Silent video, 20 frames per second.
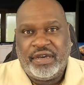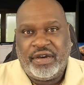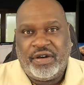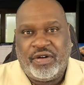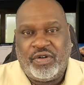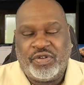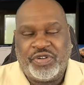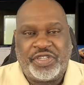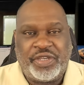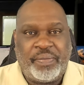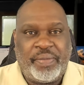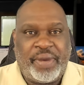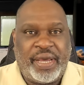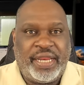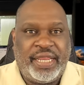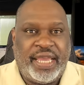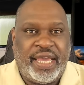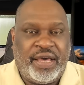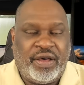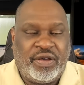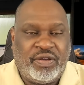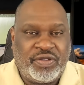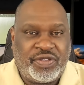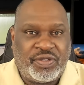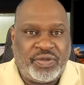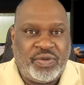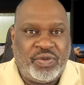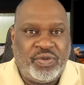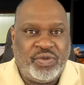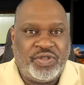Or somebody else
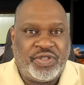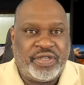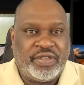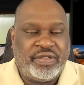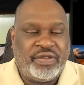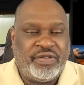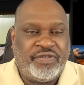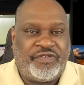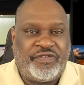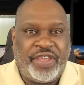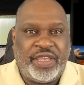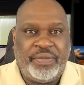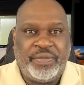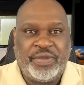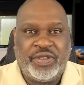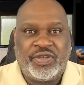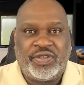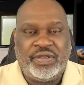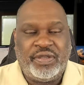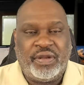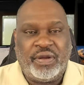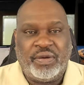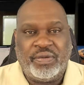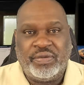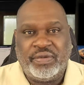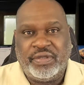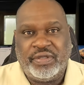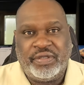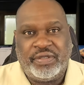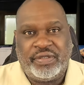who's a famous, you
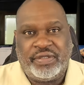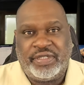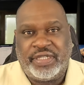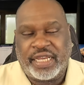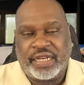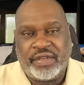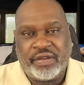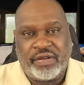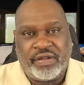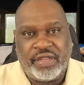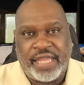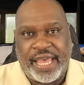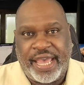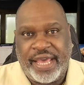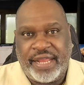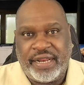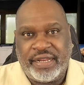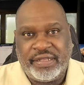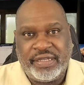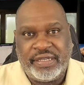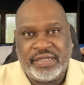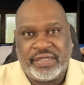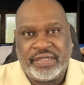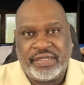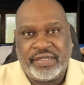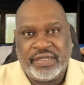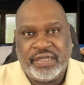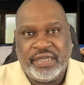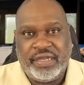know, technical analyst,